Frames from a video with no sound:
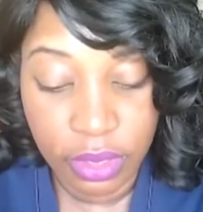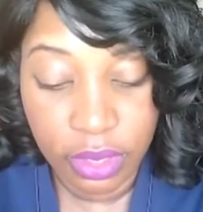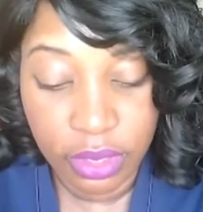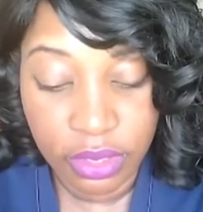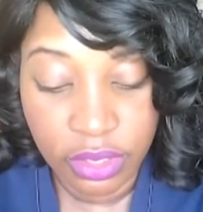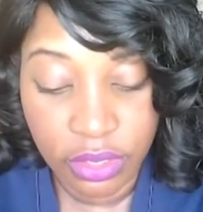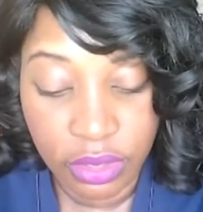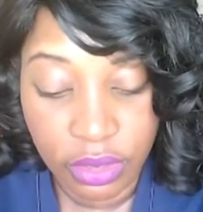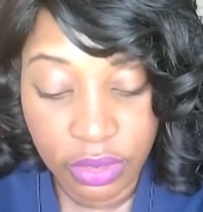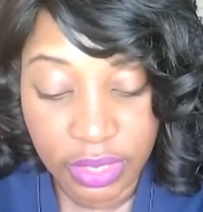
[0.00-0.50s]

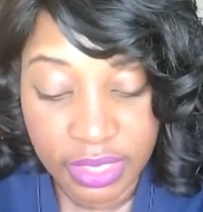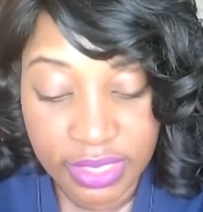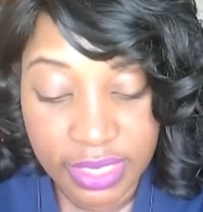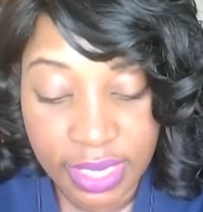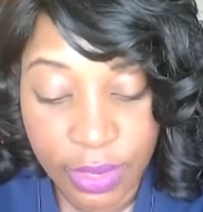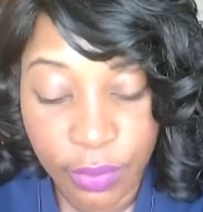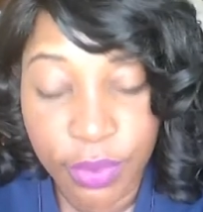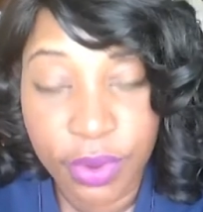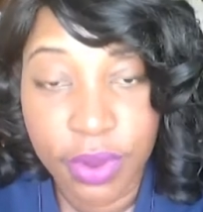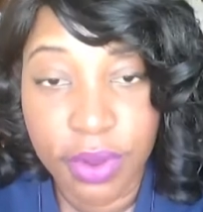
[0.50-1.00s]
you know, let's
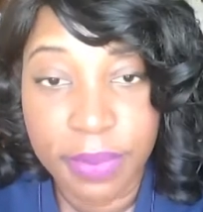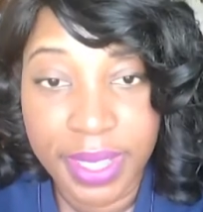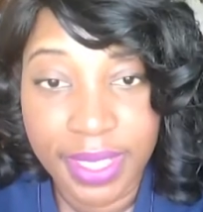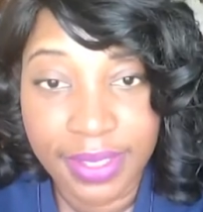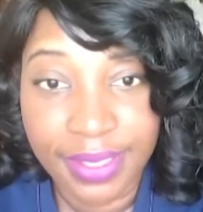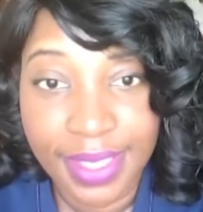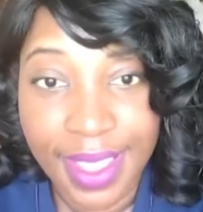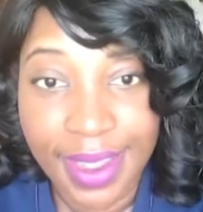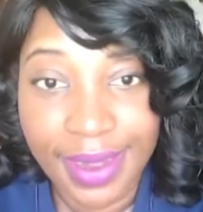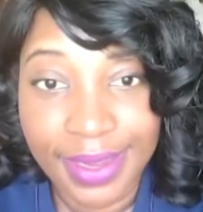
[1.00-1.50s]
not worry
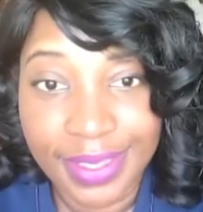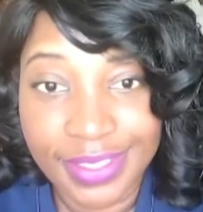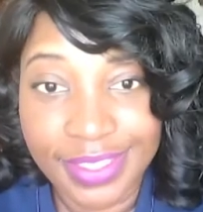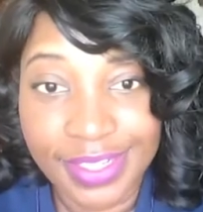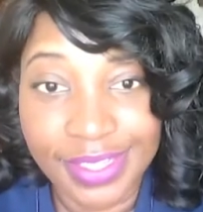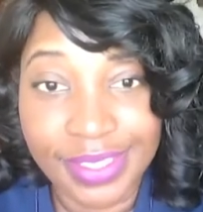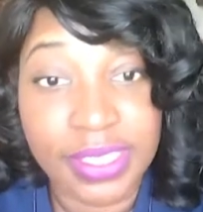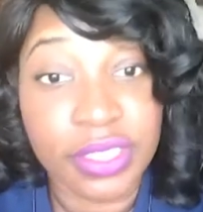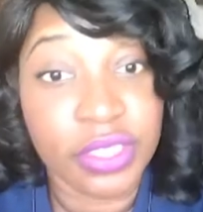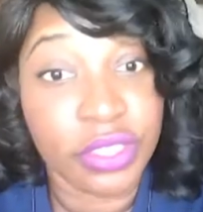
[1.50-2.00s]
about that. Let's
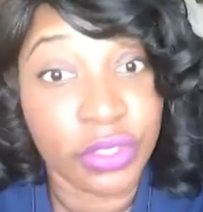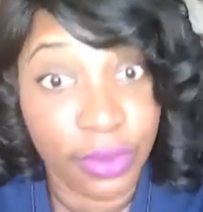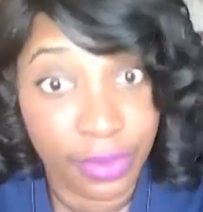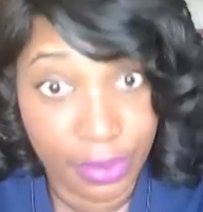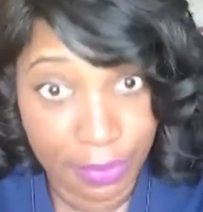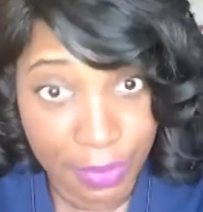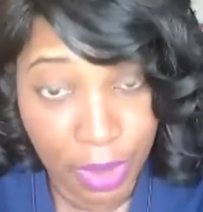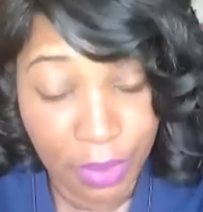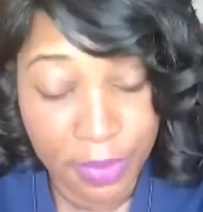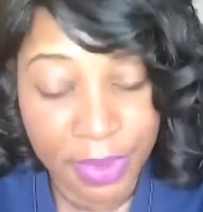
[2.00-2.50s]
just enjoy
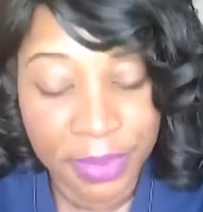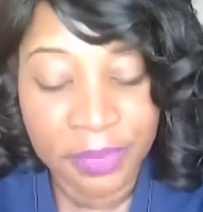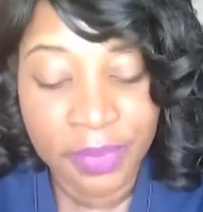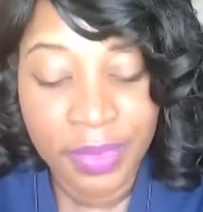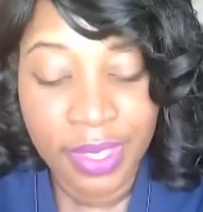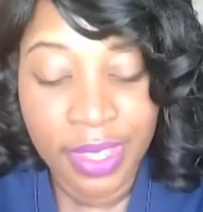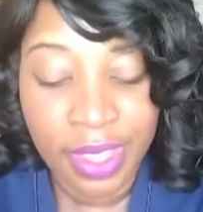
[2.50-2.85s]
the moment.